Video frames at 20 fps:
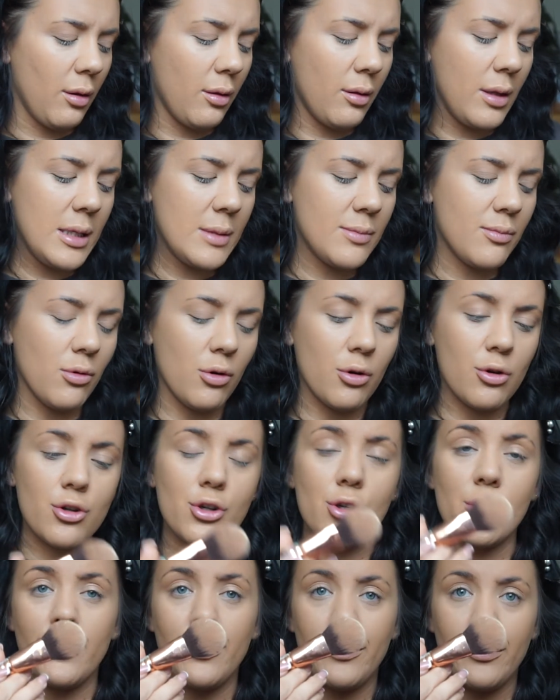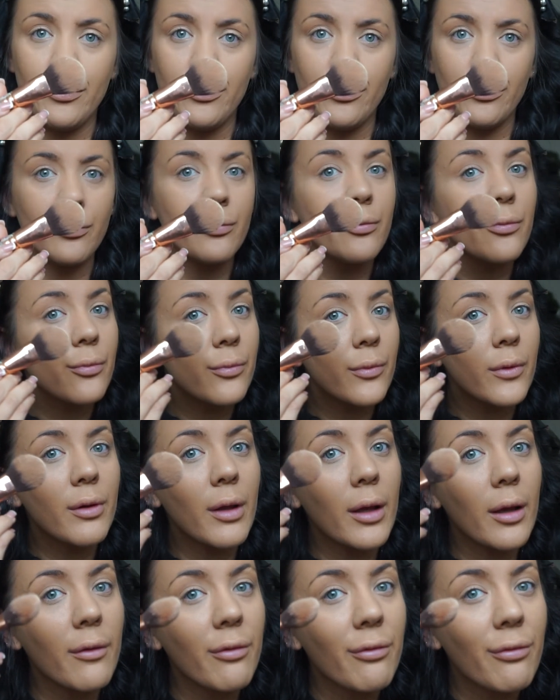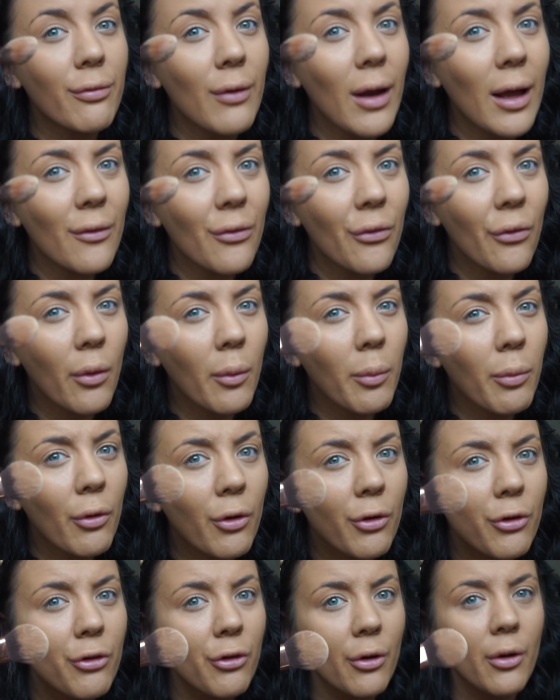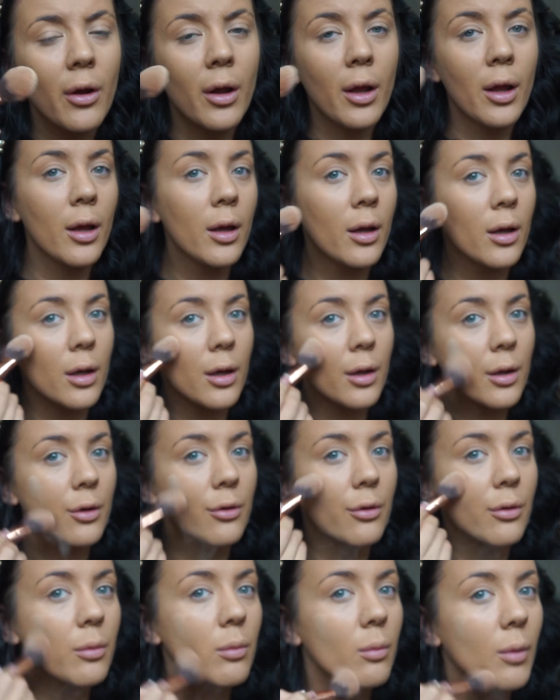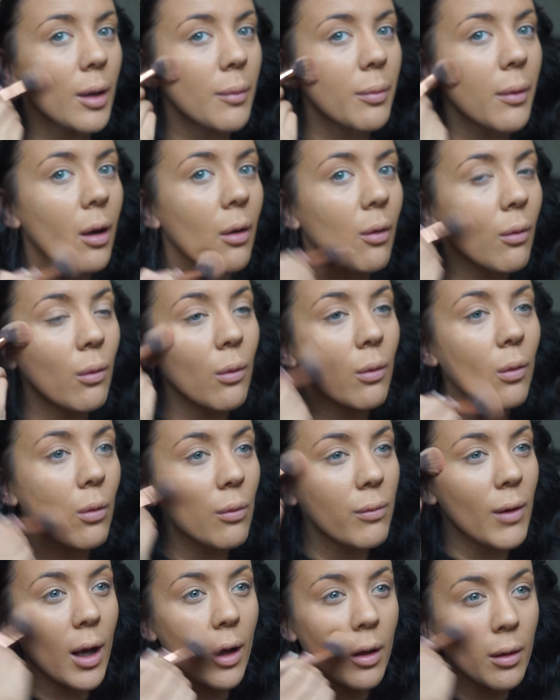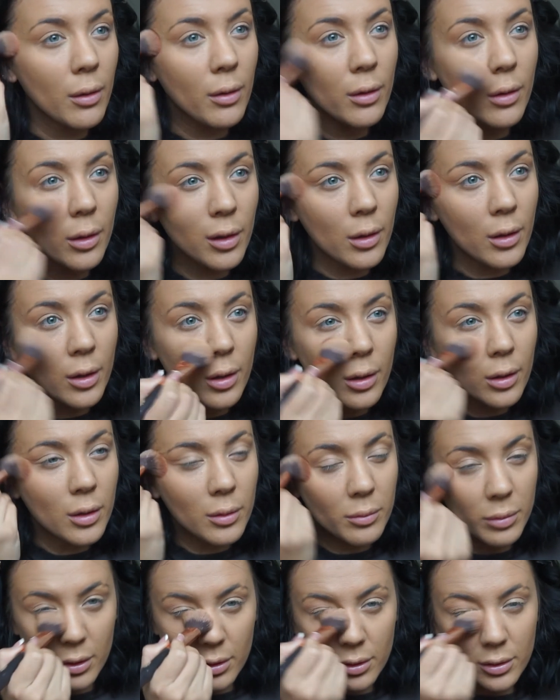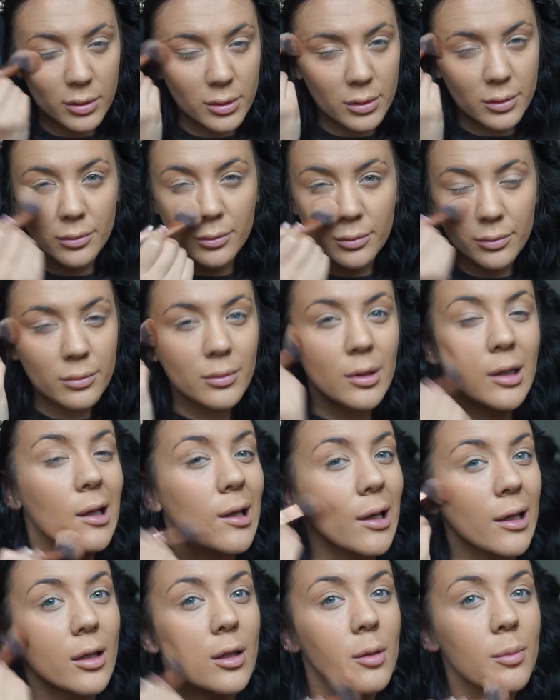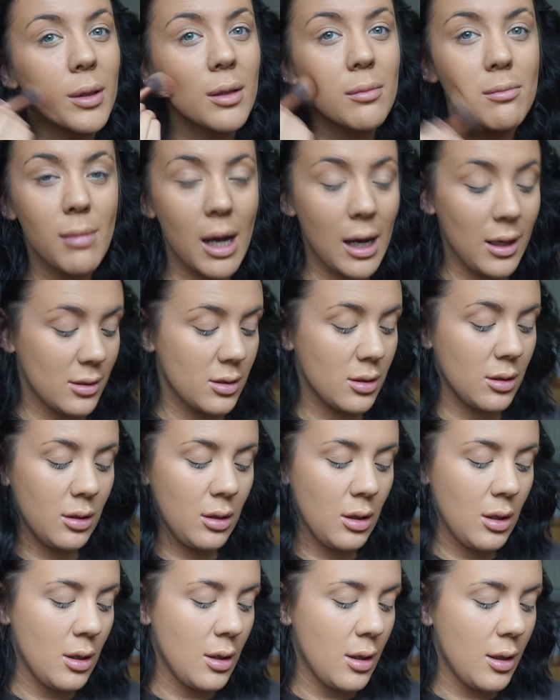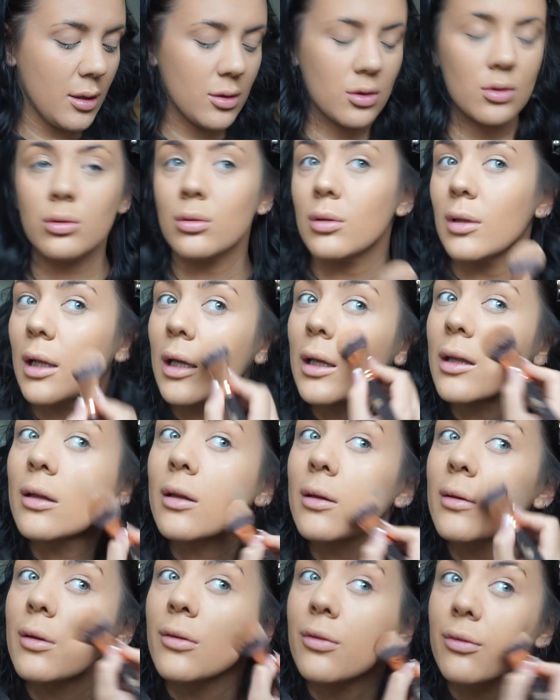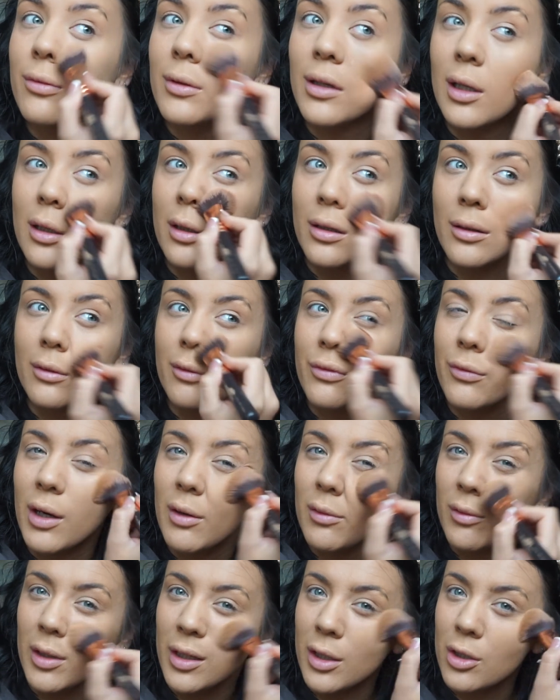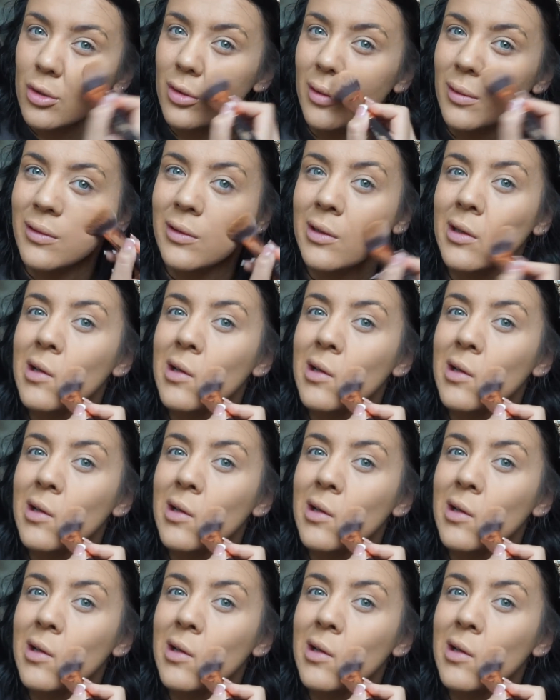this brush. It's like a flat soap brush. And I just wipe that all over. Because I like to be matte. I don't like the feeling of foundation.